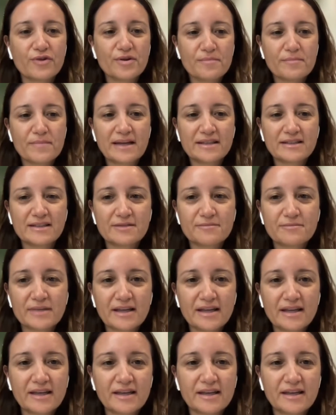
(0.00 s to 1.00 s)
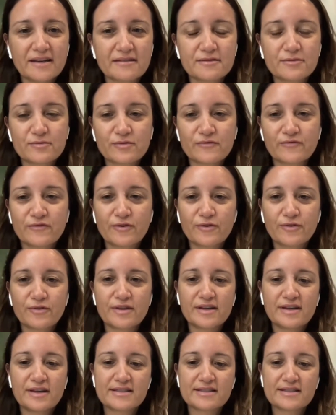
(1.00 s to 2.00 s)
inviting me here for
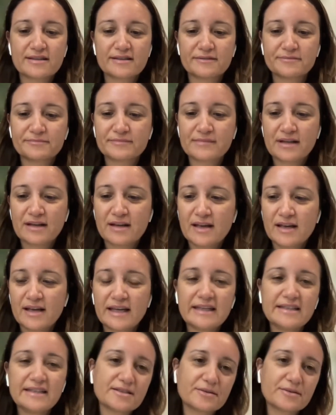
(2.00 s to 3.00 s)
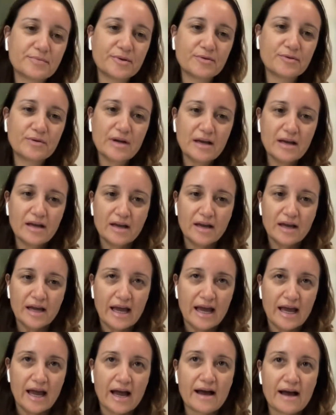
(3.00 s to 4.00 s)
this interview.
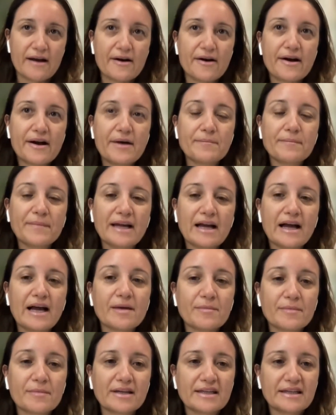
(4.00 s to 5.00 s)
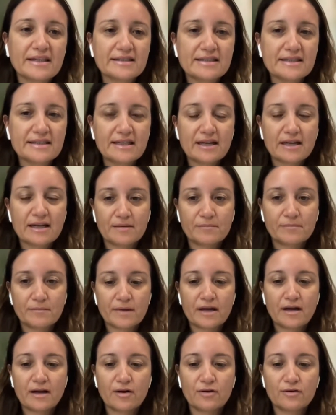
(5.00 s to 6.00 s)
I'm an ENT, I'm
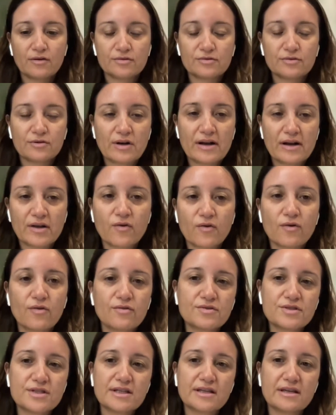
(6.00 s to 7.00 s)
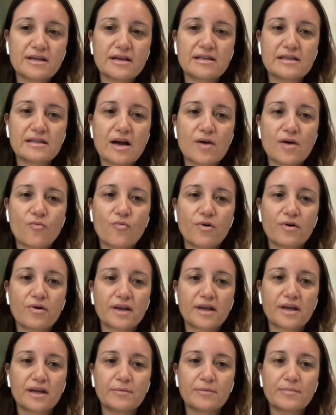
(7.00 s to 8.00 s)
otolaryngology, and I
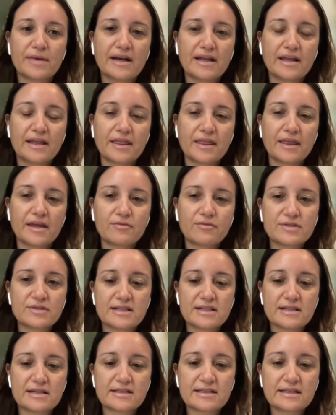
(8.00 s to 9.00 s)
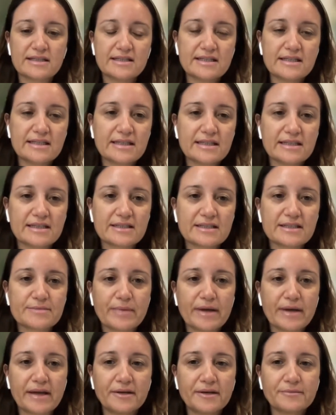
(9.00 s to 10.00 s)
work in Valencia, which is a city in
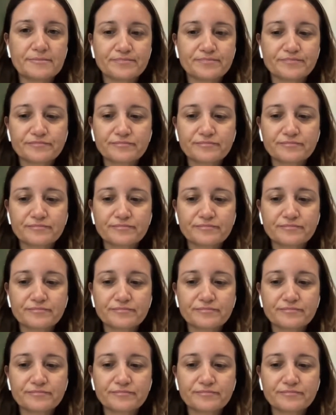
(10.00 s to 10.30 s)
Spain.